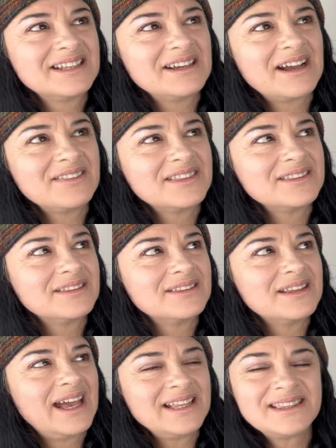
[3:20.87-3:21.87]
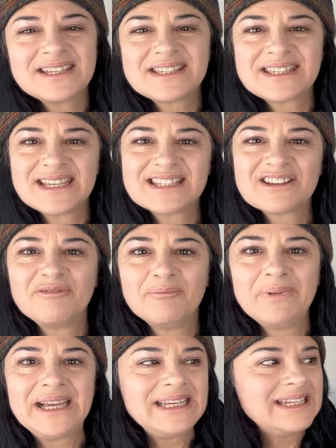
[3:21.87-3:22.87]
I had this sense of
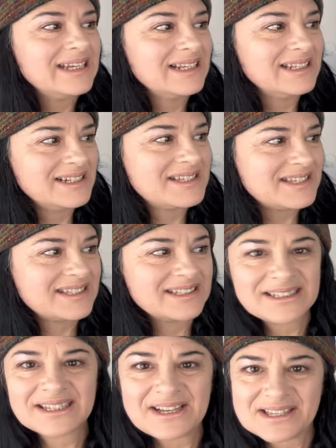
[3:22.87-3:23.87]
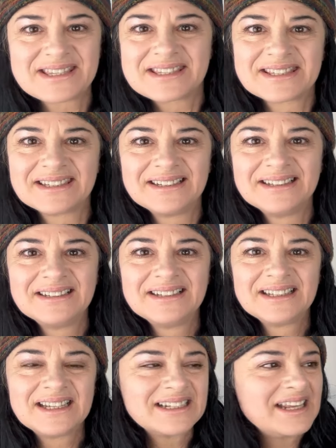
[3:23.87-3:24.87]
meaninglessness.
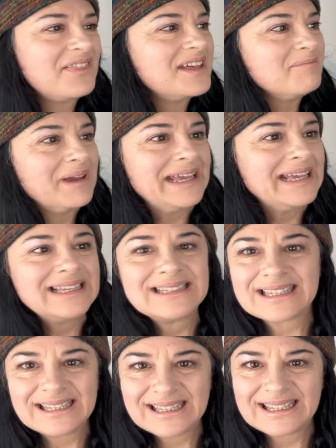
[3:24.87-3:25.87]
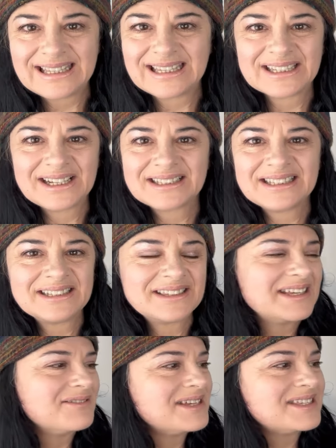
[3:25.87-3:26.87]
Like nothing means anything, like
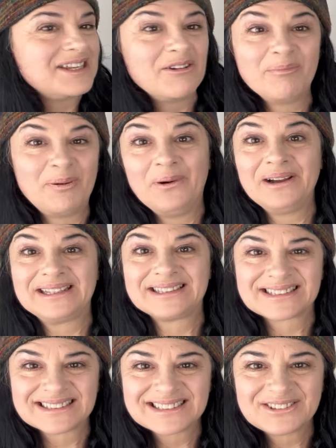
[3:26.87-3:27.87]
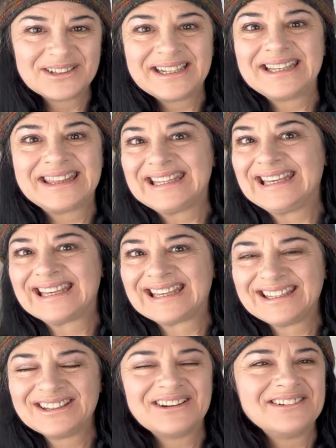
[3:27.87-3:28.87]
there is no point to anything.
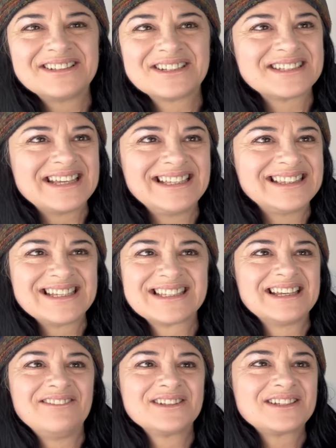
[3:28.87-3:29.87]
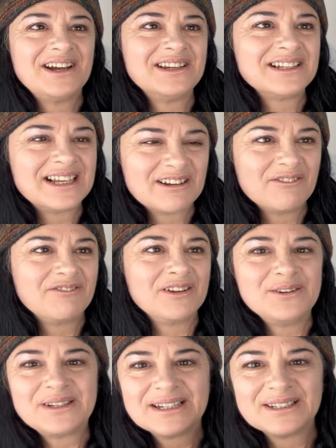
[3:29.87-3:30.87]
You know, I just had this, I was kind of like
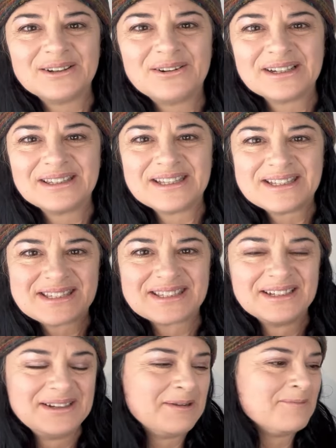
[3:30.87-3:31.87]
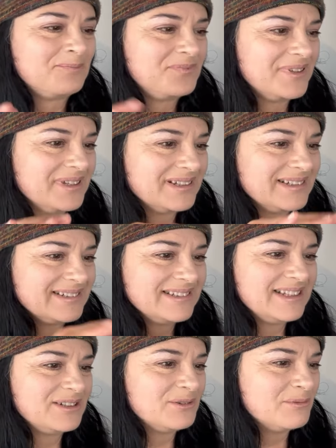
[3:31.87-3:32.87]
floating along in this
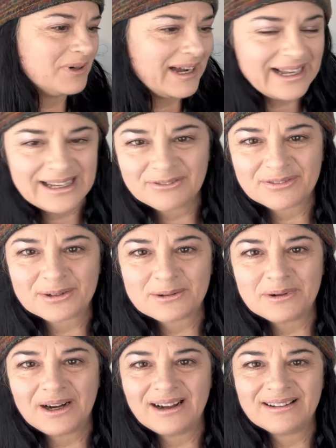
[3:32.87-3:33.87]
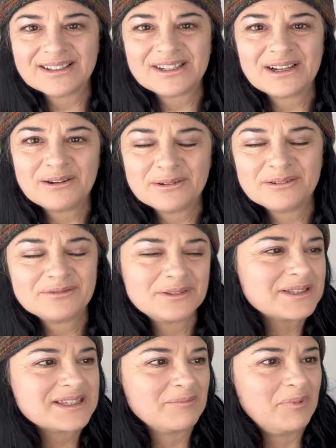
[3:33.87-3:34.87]
little wave for a while, you know, of
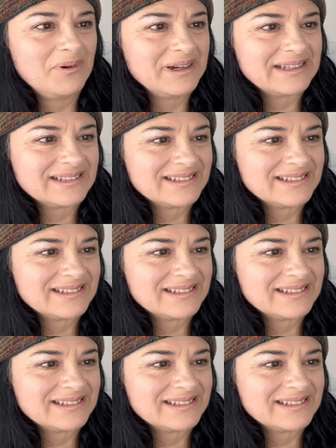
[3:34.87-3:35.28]
what's the point?